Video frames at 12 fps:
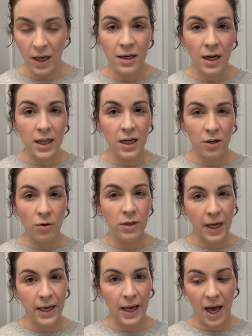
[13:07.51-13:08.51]
Not that I don't
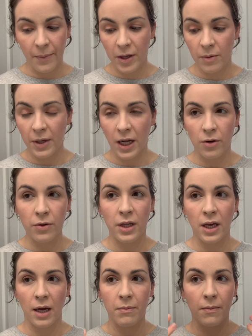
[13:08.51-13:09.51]
like Happy, but I don't
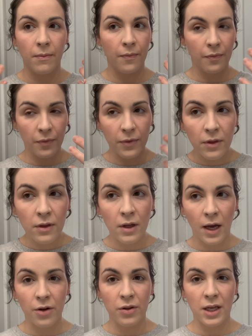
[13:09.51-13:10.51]
think
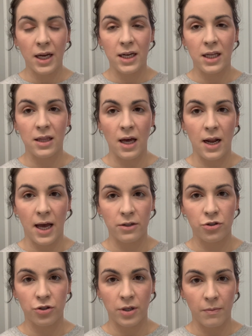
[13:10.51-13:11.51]
I need that
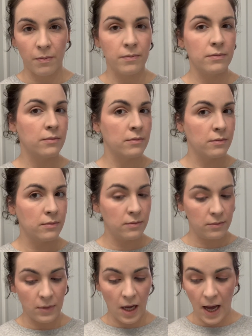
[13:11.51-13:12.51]
extra
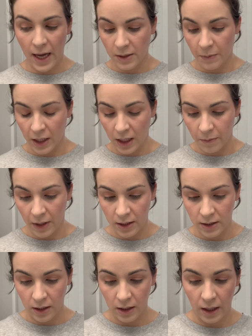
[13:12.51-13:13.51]
hot pink
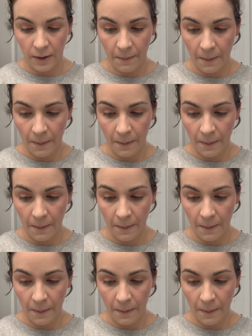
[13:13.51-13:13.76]
basically.